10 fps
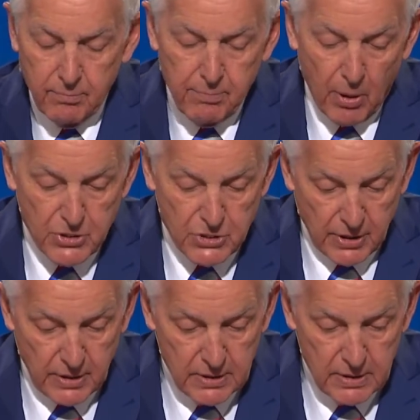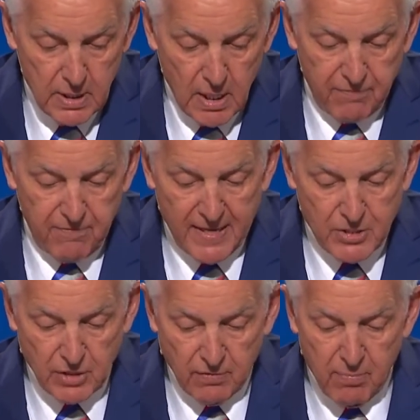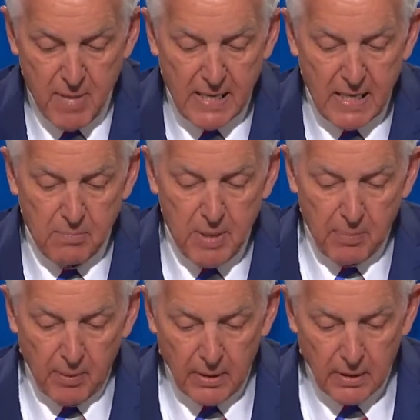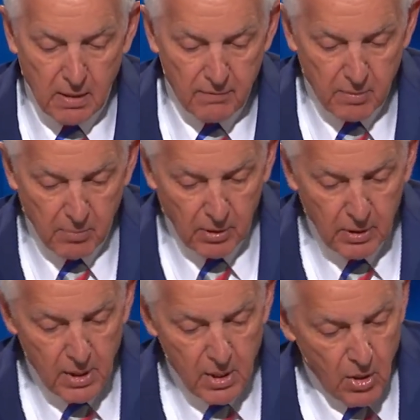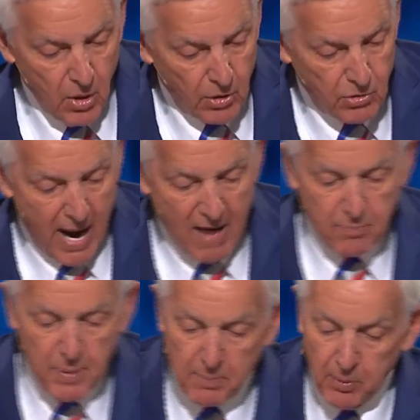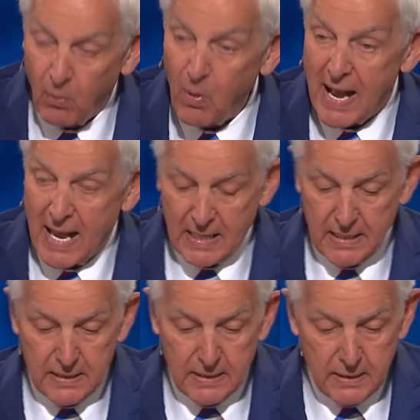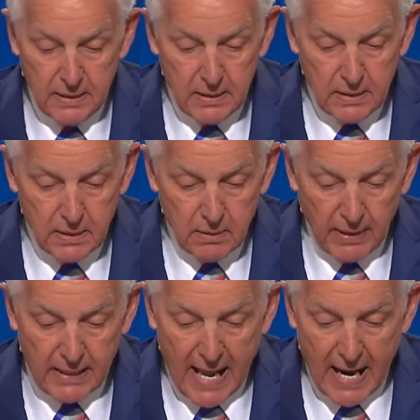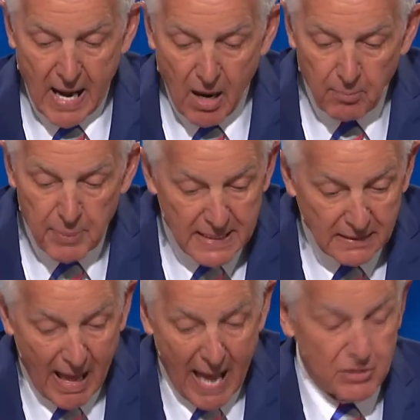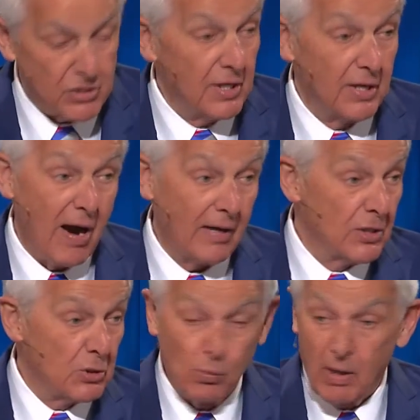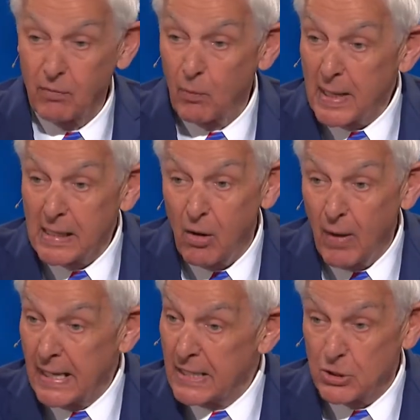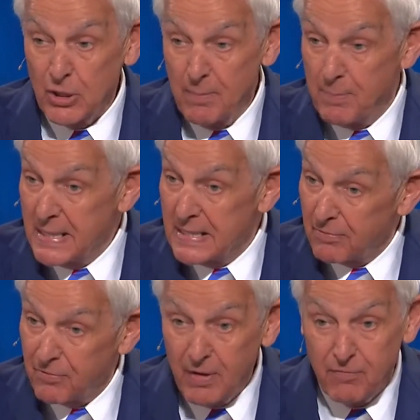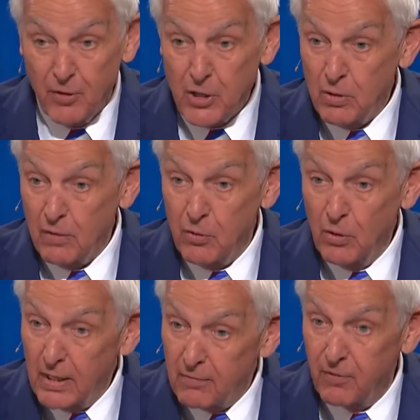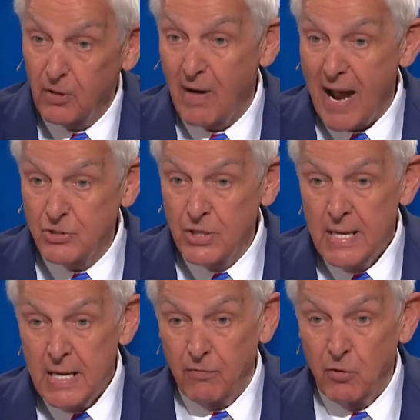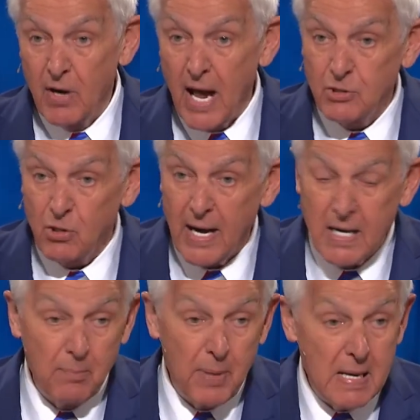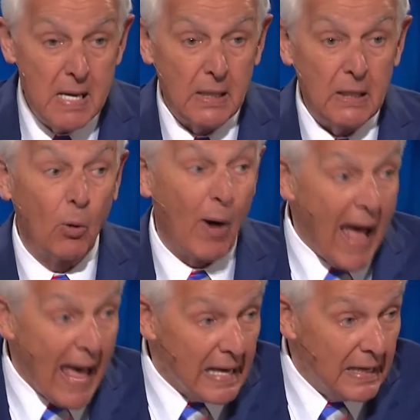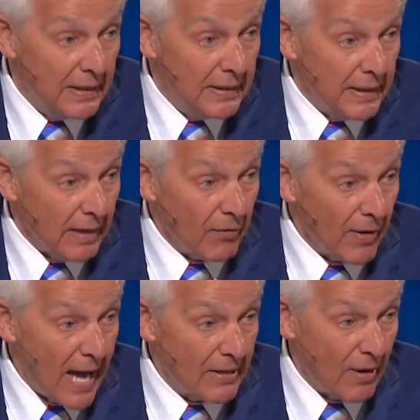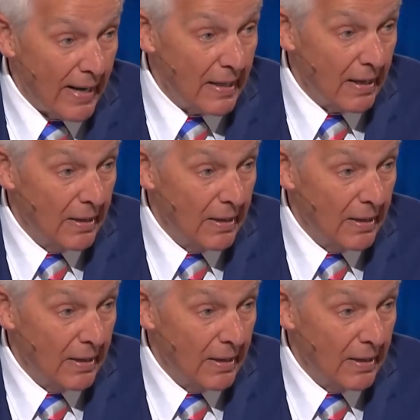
person, offensive, making people uncomfortable or drive people away. We can't help being lights in the darkness wherever we go, and it's going to be different for you. If you live for Christ, if you're not trying to be gray, if you're not trying to